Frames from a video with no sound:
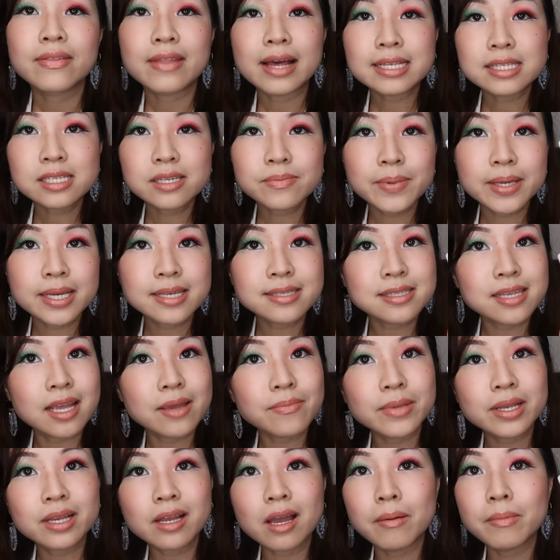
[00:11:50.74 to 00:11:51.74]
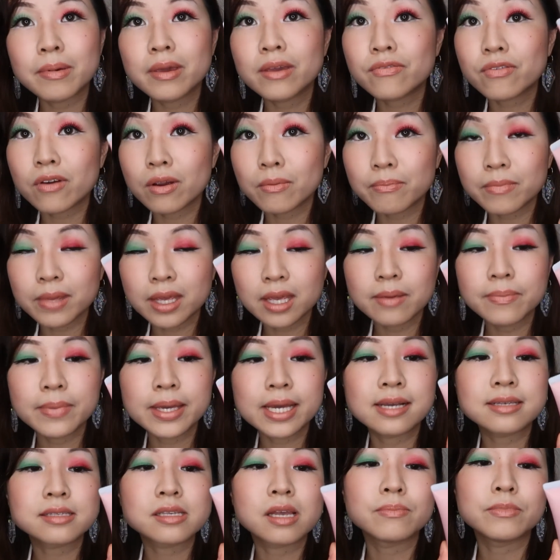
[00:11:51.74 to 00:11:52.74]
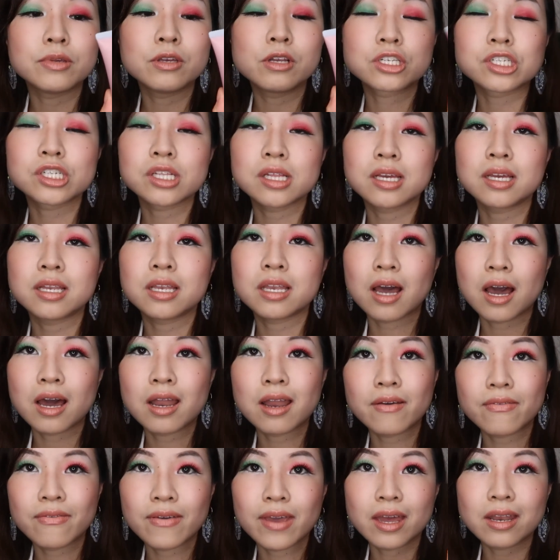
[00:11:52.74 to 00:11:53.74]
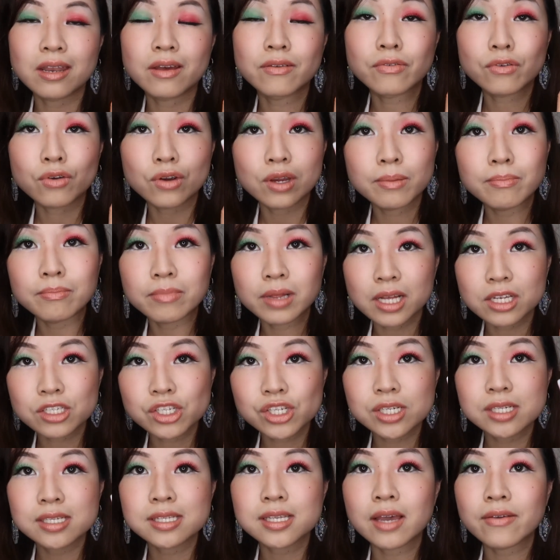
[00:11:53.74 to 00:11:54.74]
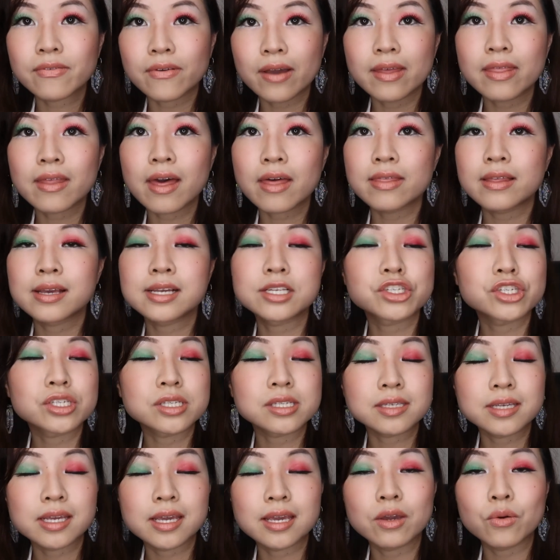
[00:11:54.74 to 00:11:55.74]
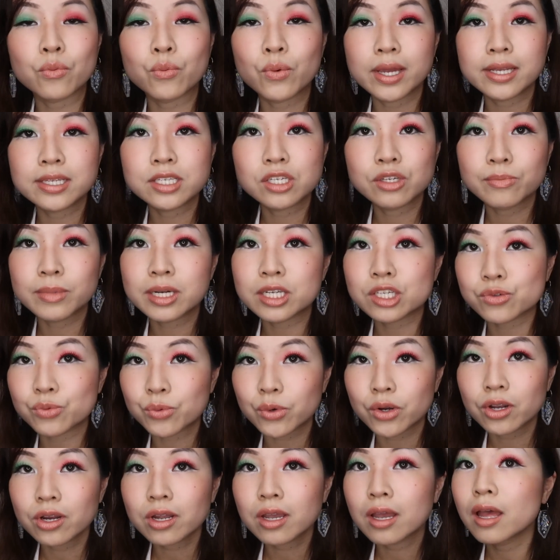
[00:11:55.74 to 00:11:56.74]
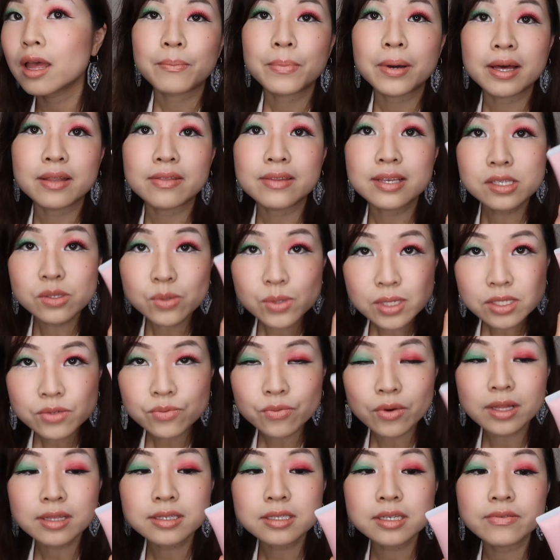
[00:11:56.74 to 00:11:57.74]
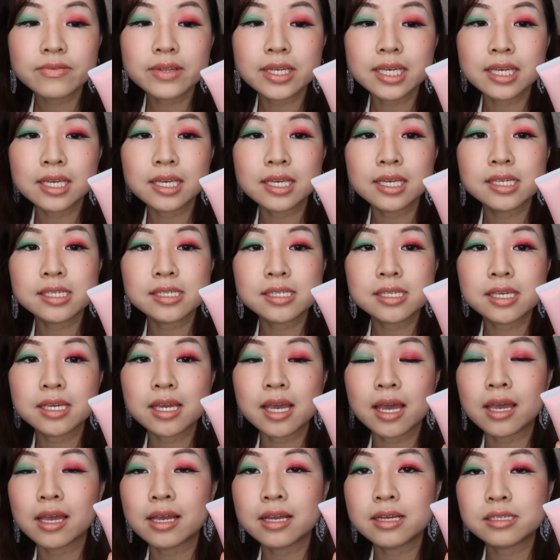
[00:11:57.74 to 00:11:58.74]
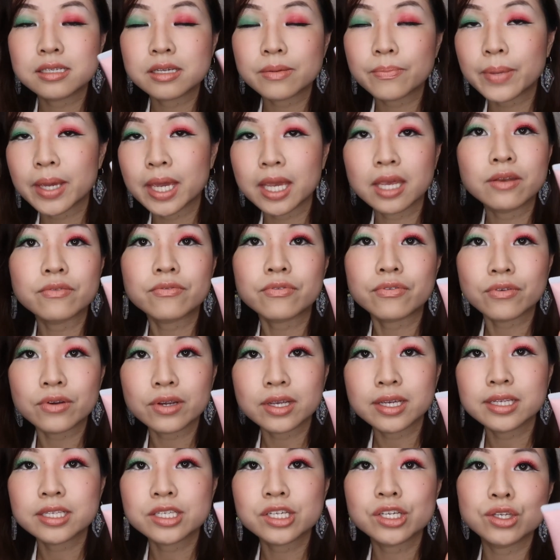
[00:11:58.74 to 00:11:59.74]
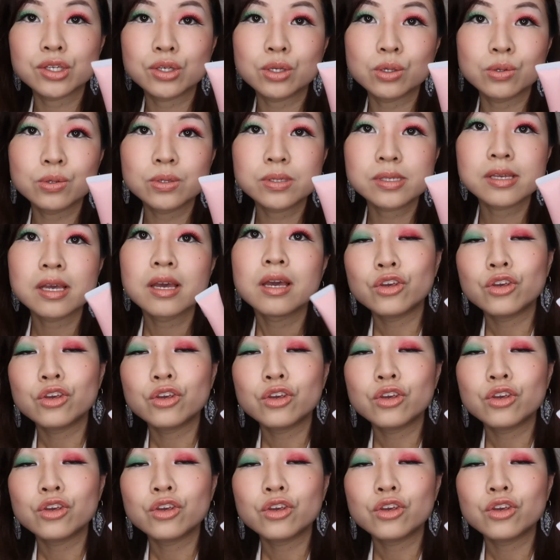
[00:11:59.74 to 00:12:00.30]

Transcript: That's a big statement coming from me because I'm usually not a fan of cream blushes. I find that they just take way too much work, but this was relatively easy and pain-free to use.